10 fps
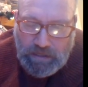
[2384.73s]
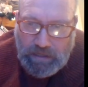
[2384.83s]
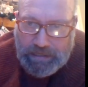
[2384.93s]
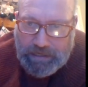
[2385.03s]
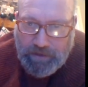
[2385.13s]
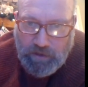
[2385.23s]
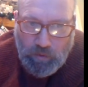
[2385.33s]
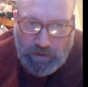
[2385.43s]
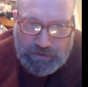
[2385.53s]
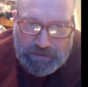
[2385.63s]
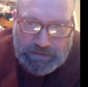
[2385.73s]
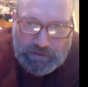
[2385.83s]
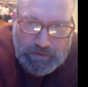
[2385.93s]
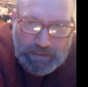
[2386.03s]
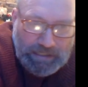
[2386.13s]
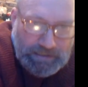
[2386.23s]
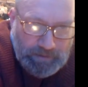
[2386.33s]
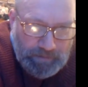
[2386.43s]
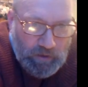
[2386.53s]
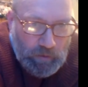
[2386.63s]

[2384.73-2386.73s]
Another question a student asked about